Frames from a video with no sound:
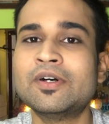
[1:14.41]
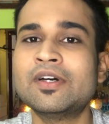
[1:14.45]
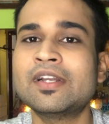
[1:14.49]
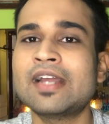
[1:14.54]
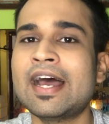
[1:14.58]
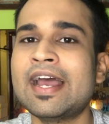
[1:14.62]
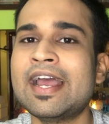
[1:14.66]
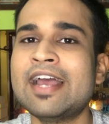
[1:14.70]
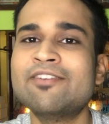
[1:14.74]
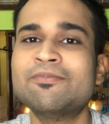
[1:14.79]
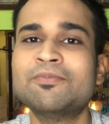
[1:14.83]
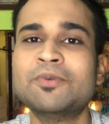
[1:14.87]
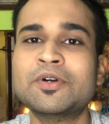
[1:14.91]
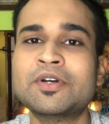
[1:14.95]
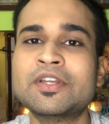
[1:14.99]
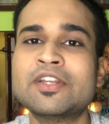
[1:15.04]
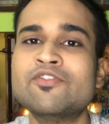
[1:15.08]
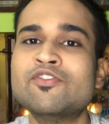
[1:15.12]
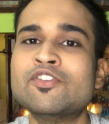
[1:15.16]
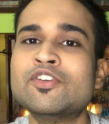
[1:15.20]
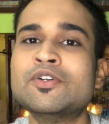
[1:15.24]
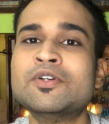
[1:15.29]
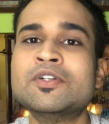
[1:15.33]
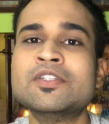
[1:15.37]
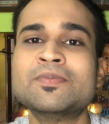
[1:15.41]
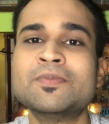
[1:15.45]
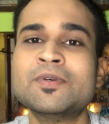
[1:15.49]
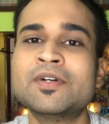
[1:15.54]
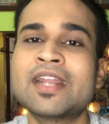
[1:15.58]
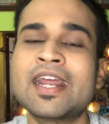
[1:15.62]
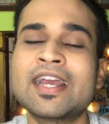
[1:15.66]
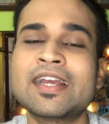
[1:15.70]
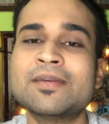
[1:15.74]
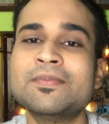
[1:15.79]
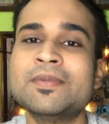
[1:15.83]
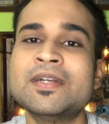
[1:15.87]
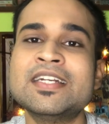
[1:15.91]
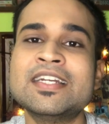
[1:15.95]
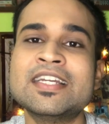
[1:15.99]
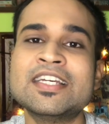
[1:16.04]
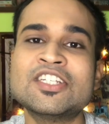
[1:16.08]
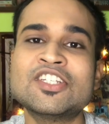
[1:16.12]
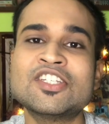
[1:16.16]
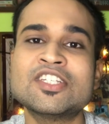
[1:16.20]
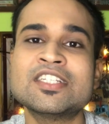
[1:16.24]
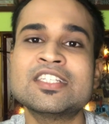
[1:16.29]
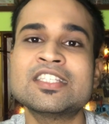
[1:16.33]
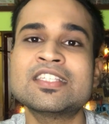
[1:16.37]
I have book reviews, book
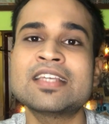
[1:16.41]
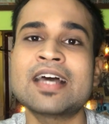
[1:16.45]
recommendations.